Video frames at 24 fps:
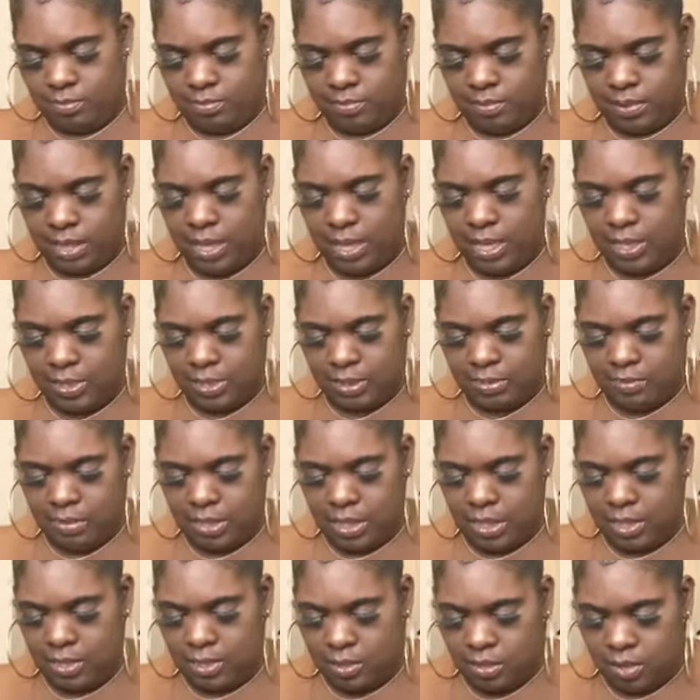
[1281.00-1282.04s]
yeah, some
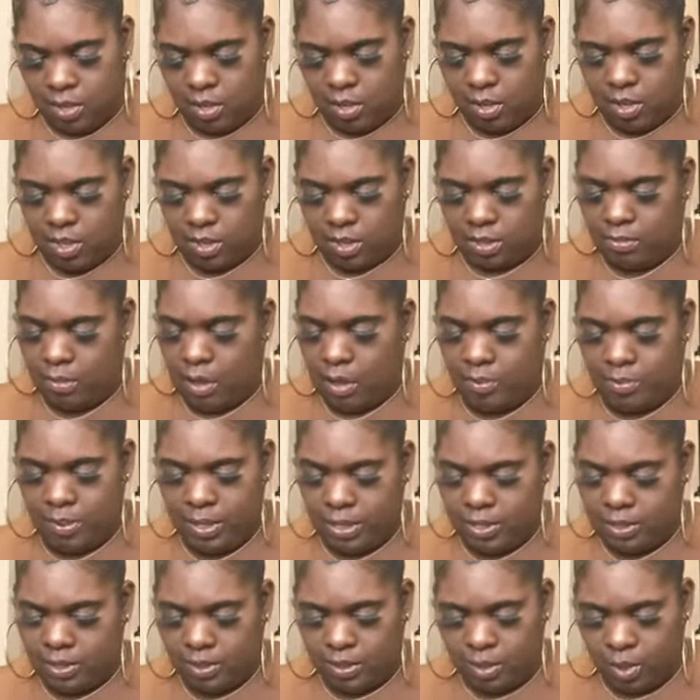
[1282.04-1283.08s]
business cards, some more
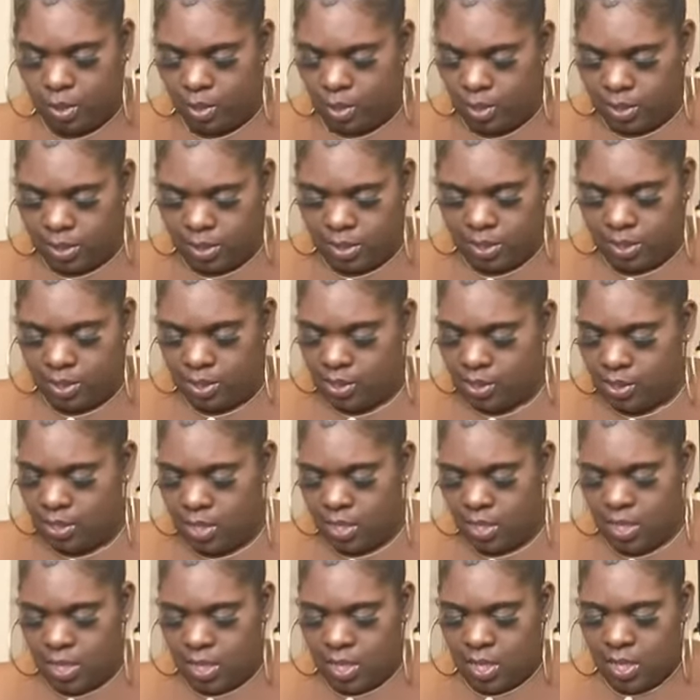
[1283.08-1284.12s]
business cards,
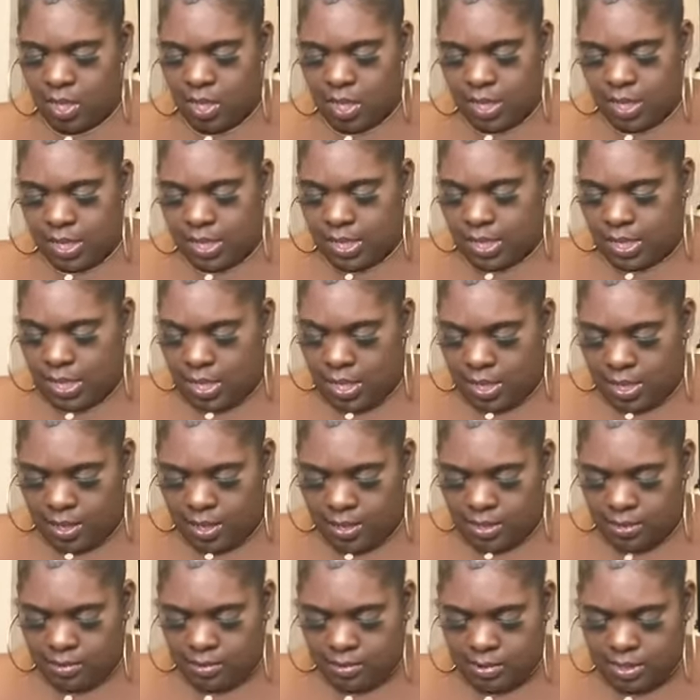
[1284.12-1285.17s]

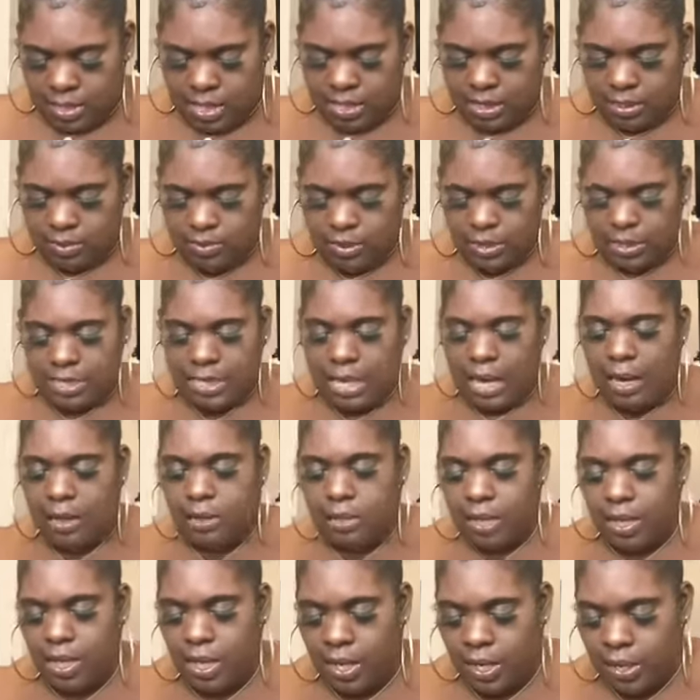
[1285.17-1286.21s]
yeah, that's what's
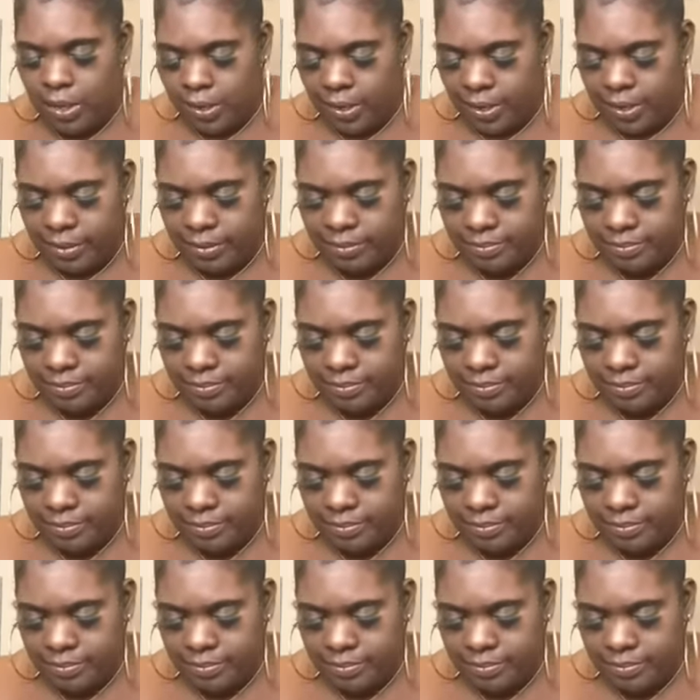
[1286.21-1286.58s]
all in here,